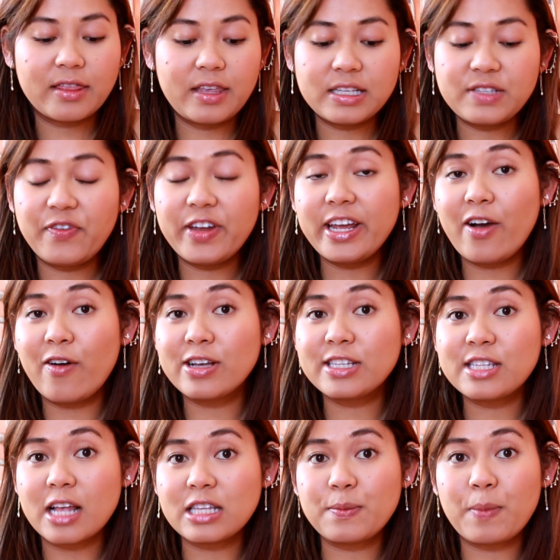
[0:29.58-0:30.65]
This video is
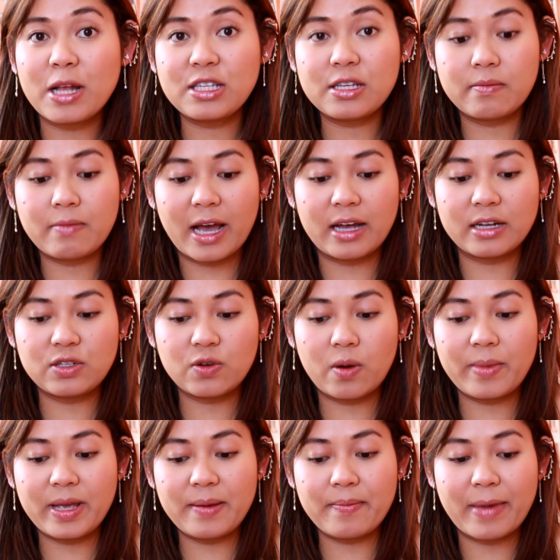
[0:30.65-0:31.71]
not sponsored by
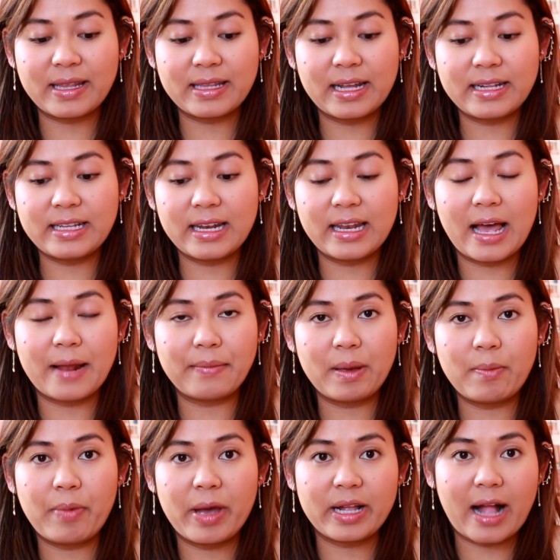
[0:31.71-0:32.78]
Adoreme, but they did let me
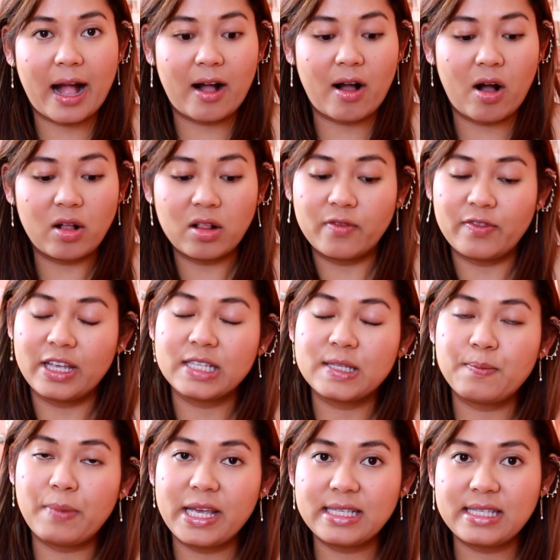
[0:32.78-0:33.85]
pick out all of these
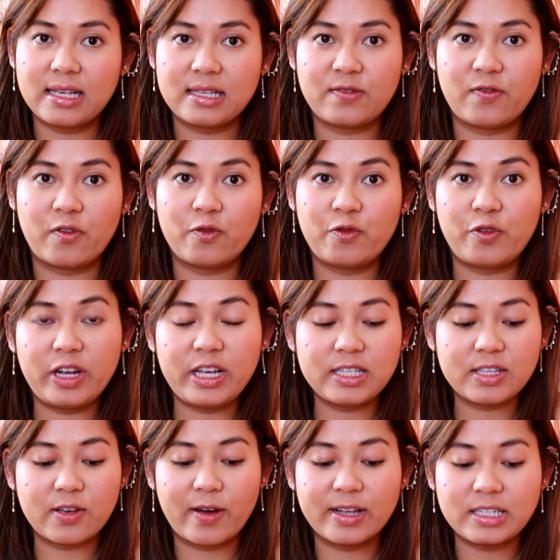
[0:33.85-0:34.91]
pieces for free,
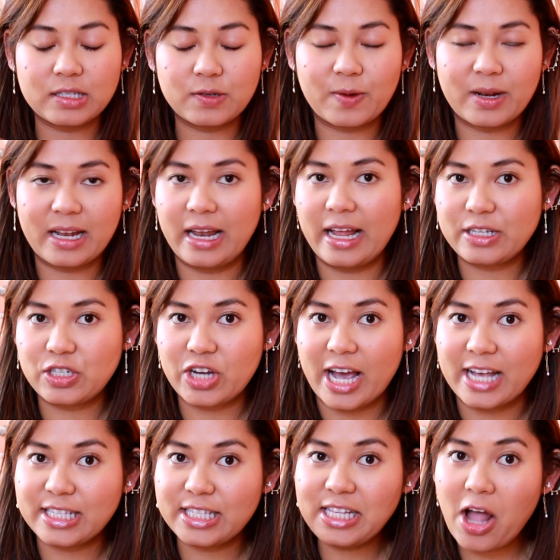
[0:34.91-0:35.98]
so I just want to let you
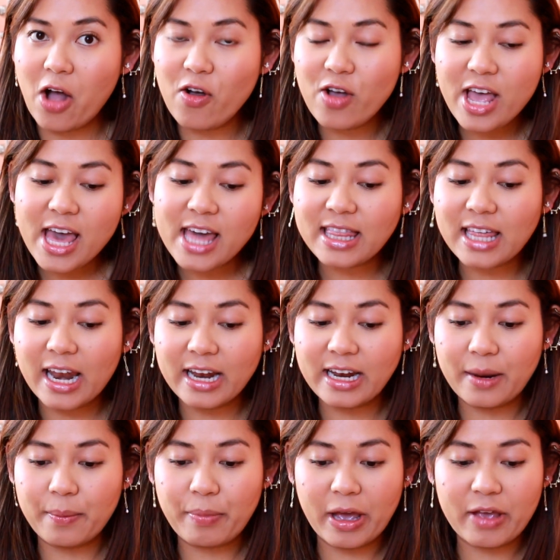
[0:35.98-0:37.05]
guys know that I
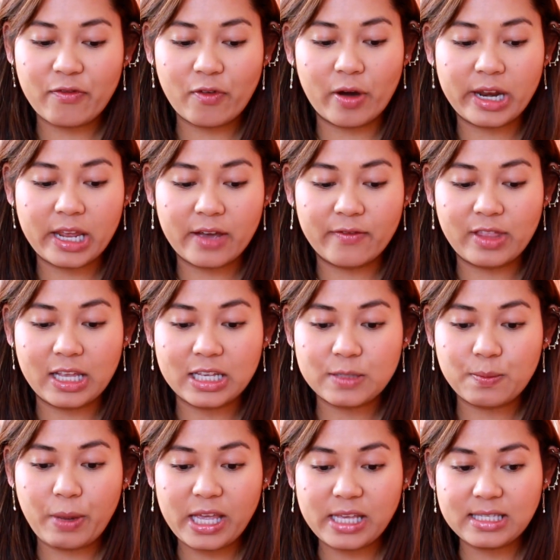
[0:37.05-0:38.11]
didn't pay for any of these
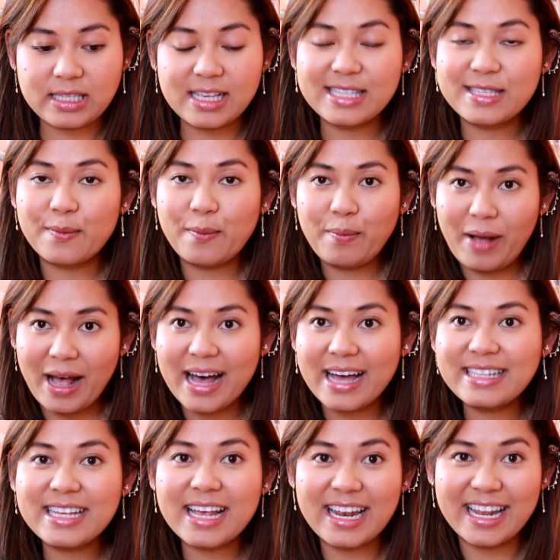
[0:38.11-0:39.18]
pieces.
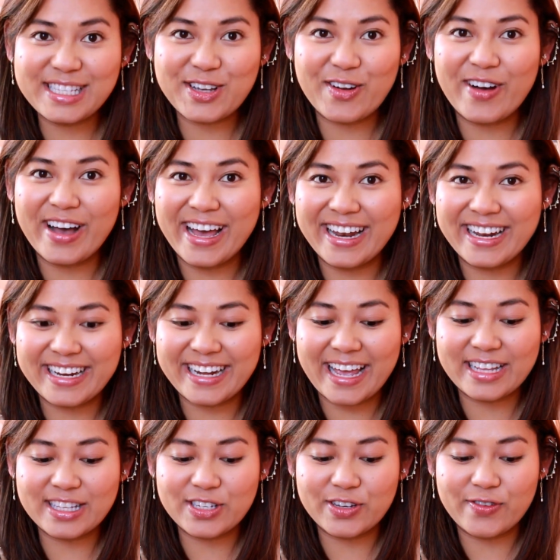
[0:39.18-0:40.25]
But let's go ahead and
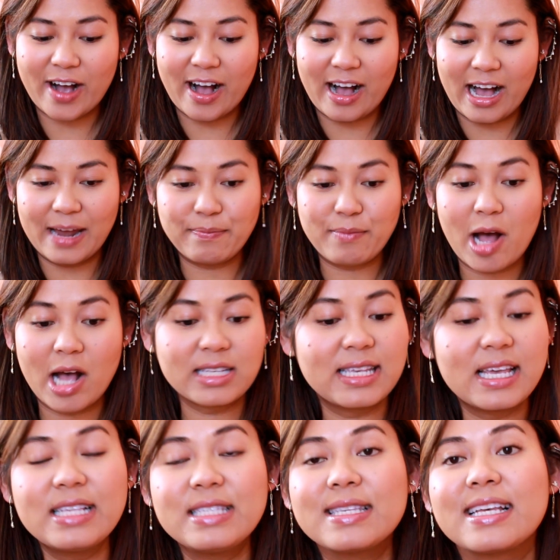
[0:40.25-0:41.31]
get to our
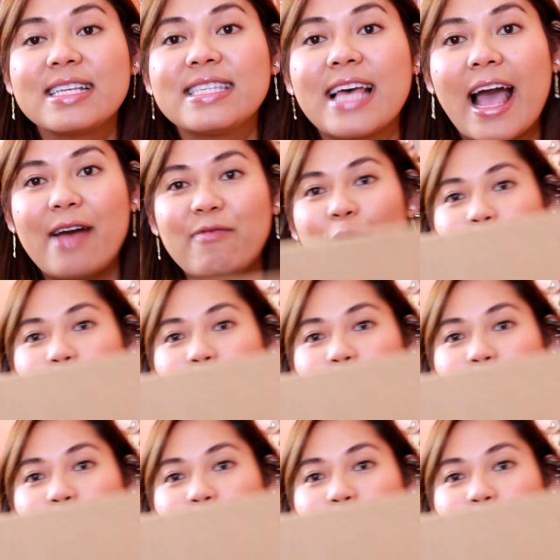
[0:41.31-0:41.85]
unboxings because I have a